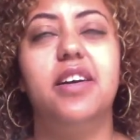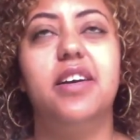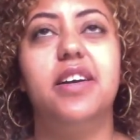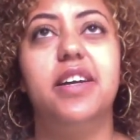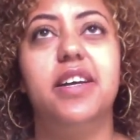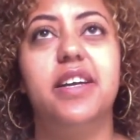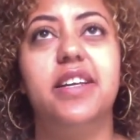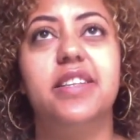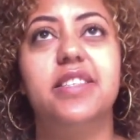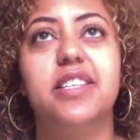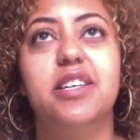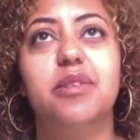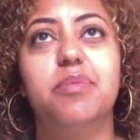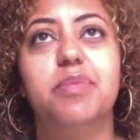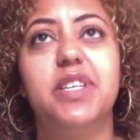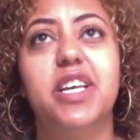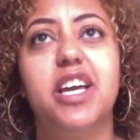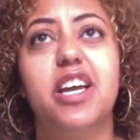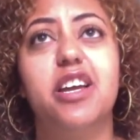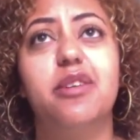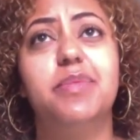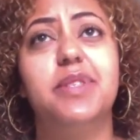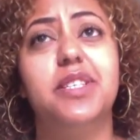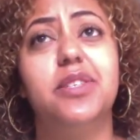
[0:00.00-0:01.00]
And
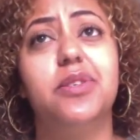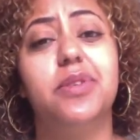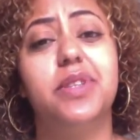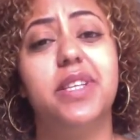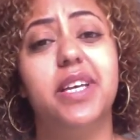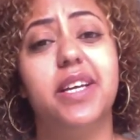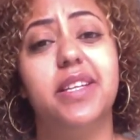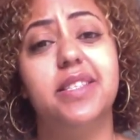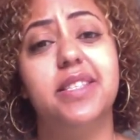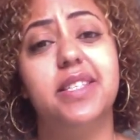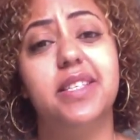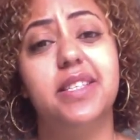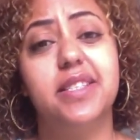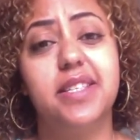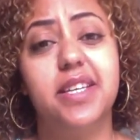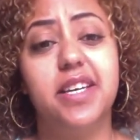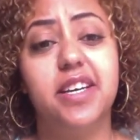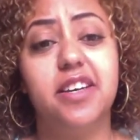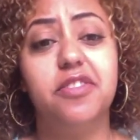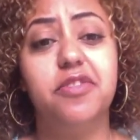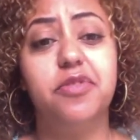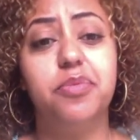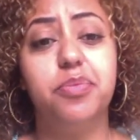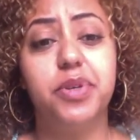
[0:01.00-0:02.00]
sometimes, that's a
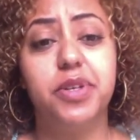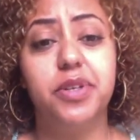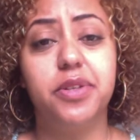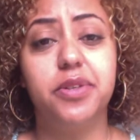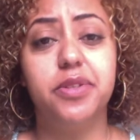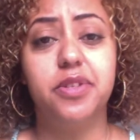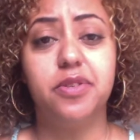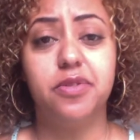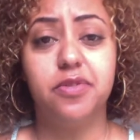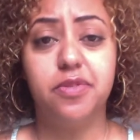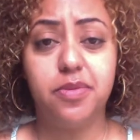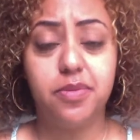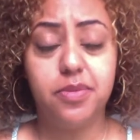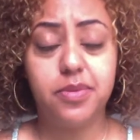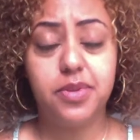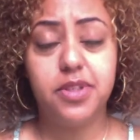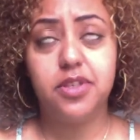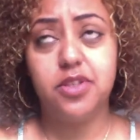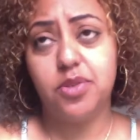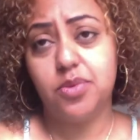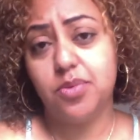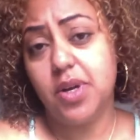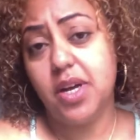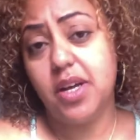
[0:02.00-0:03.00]
tough pill to
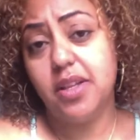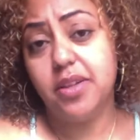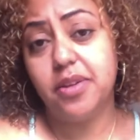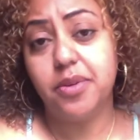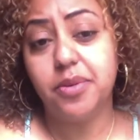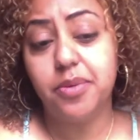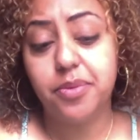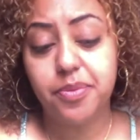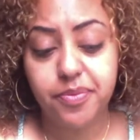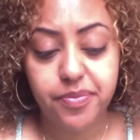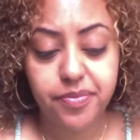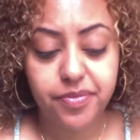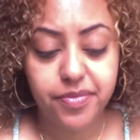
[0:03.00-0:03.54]
swallow.